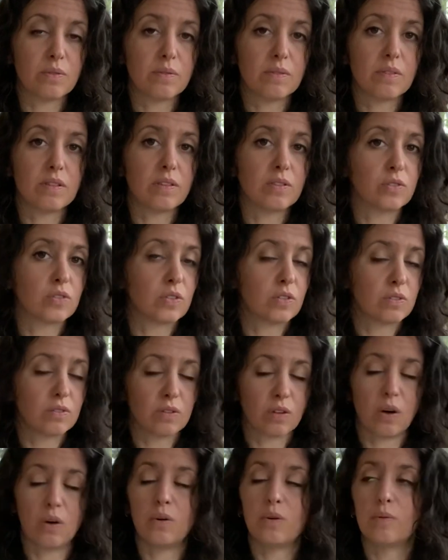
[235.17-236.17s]
there's
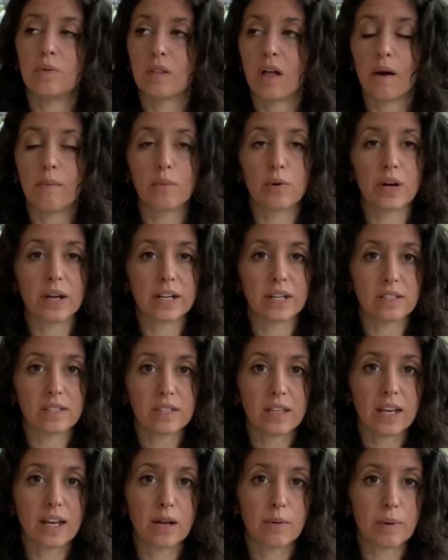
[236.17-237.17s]
a whole lot more I could
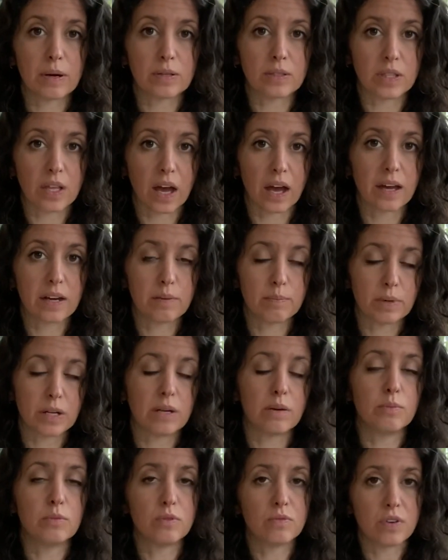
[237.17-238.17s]
say about that, but
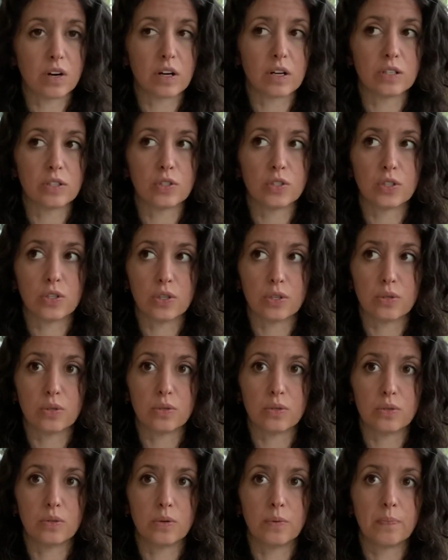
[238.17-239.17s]
I'll move on
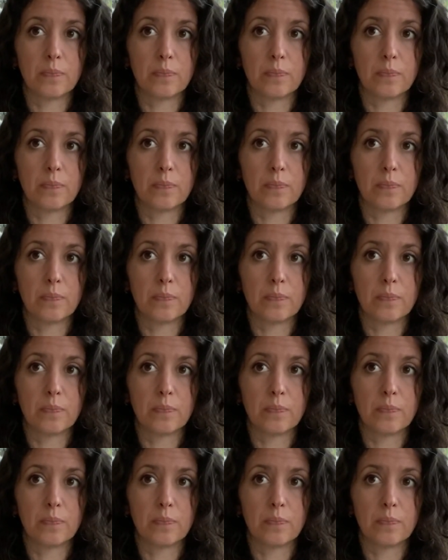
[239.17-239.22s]
to